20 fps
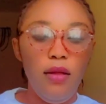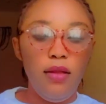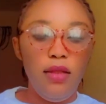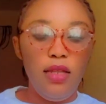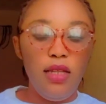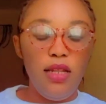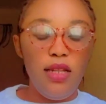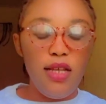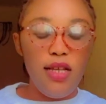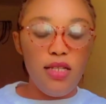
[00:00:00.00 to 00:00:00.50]

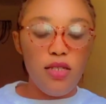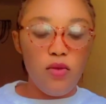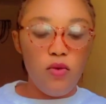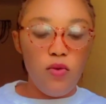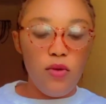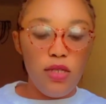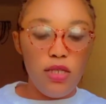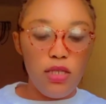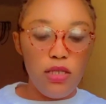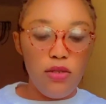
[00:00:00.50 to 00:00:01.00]
The next
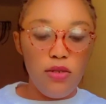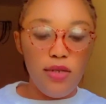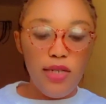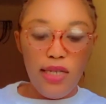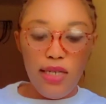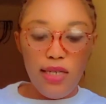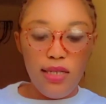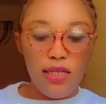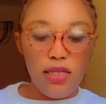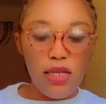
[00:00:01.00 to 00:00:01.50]
question
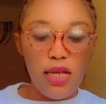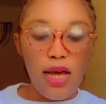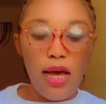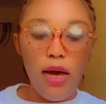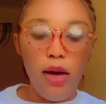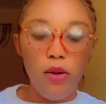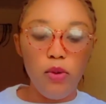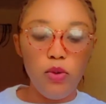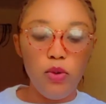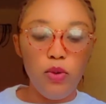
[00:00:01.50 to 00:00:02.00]
is,
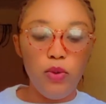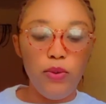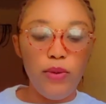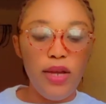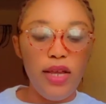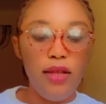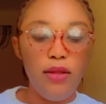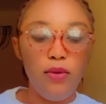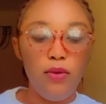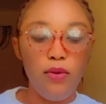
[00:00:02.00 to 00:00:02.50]
how do
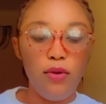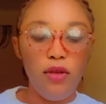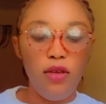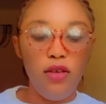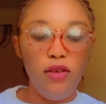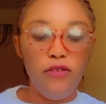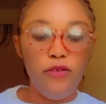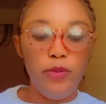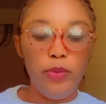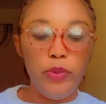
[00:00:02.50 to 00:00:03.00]
I know
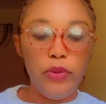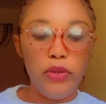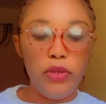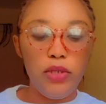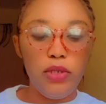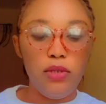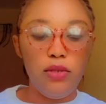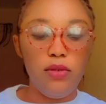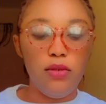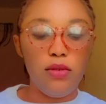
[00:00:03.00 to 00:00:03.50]
if
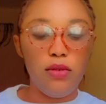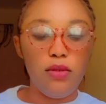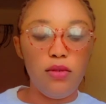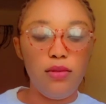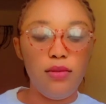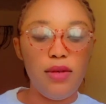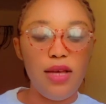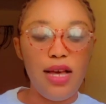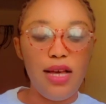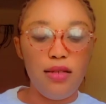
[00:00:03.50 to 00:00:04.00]

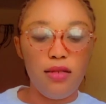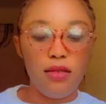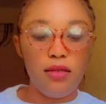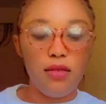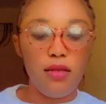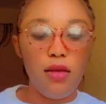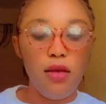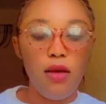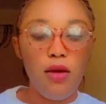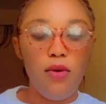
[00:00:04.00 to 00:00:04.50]
postinor2
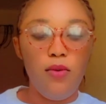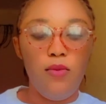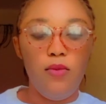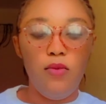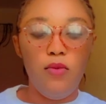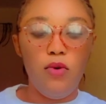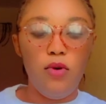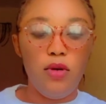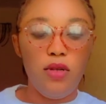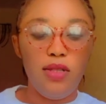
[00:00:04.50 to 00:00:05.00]
has
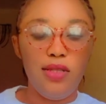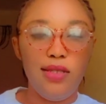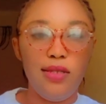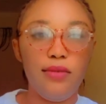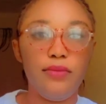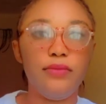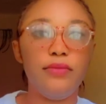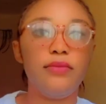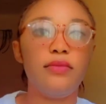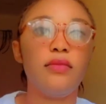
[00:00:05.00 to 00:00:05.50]
worked?
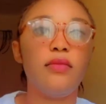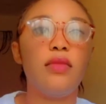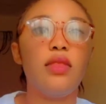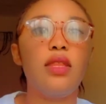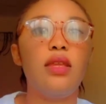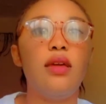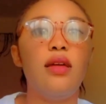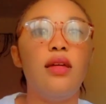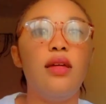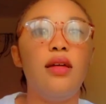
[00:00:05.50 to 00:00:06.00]

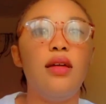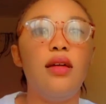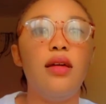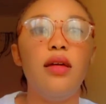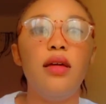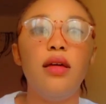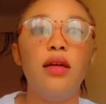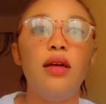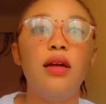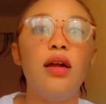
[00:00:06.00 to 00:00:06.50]

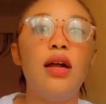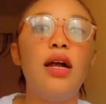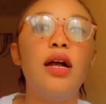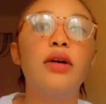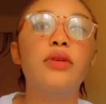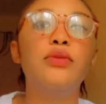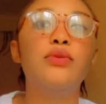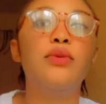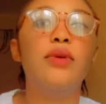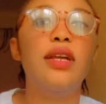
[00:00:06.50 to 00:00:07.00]

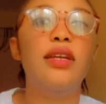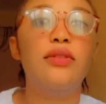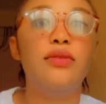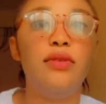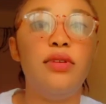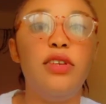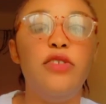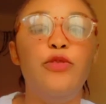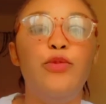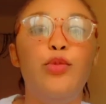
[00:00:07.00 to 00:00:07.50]
How do I
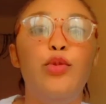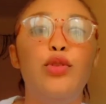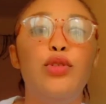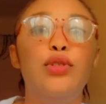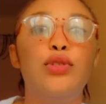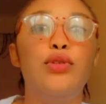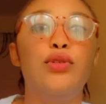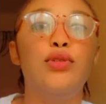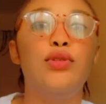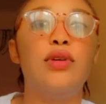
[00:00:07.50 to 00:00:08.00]
know if
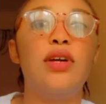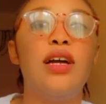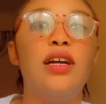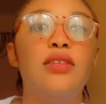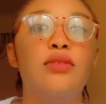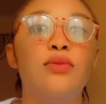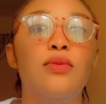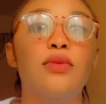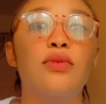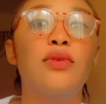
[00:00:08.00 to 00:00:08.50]
postinor2
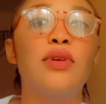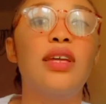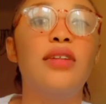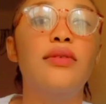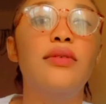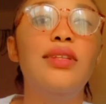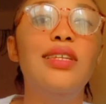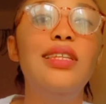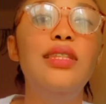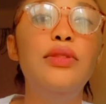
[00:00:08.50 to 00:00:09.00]
has worked? You can
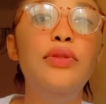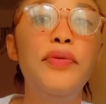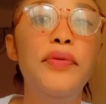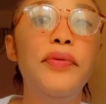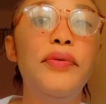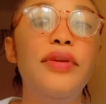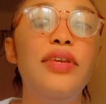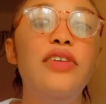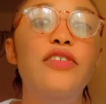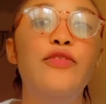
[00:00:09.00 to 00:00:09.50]
only
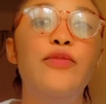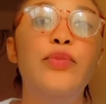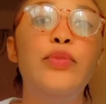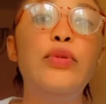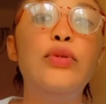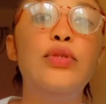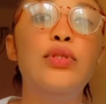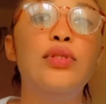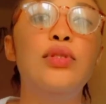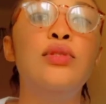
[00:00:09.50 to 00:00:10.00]
know if
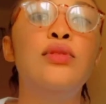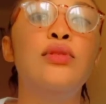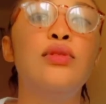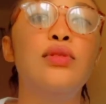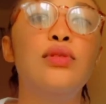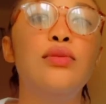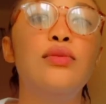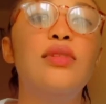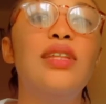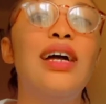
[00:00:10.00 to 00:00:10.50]

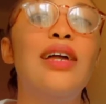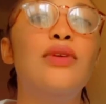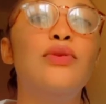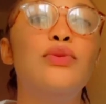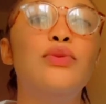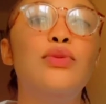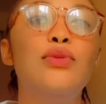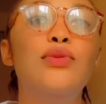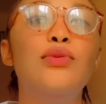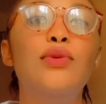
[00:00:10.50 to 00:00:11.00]
postinor2 that
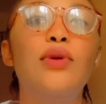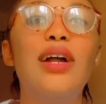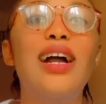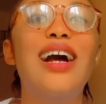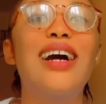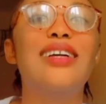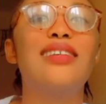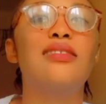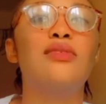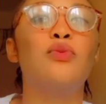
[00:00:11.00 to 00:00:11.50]
you took
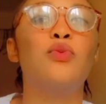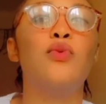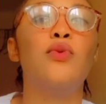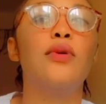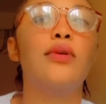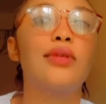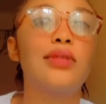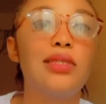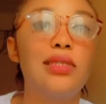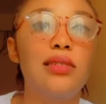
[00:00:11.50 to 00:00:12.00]
has
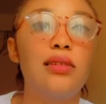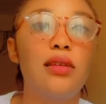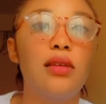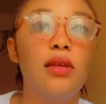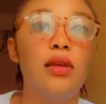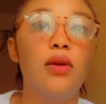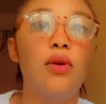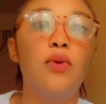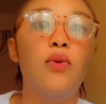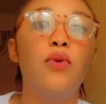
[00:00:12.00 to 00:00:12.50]
worked
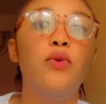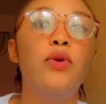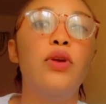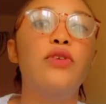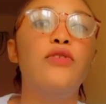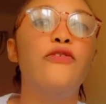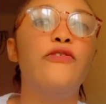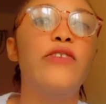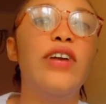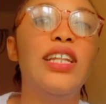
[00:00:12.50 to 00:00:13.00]
when
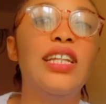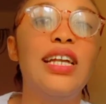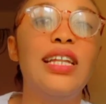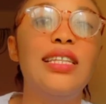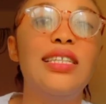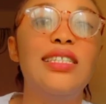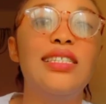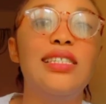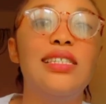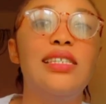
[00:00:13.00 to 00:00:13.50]
you
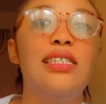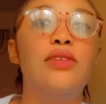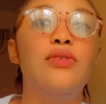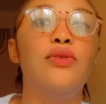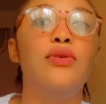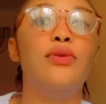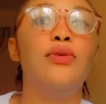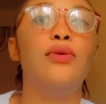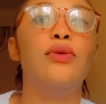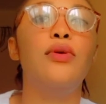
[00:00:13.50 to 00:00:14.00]
finally see
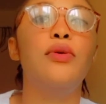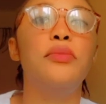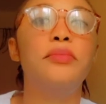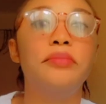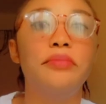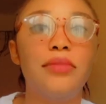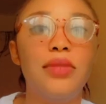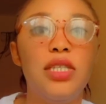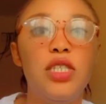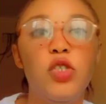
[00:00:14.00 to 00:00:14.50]
your
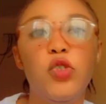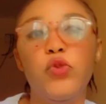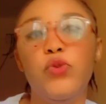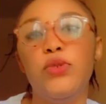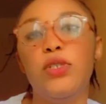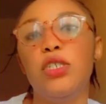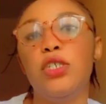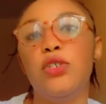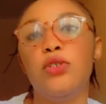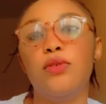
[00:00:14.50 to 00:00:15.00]

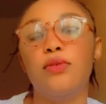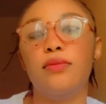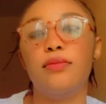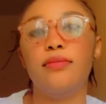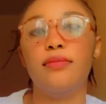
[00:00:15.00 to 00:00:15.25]
menstruation.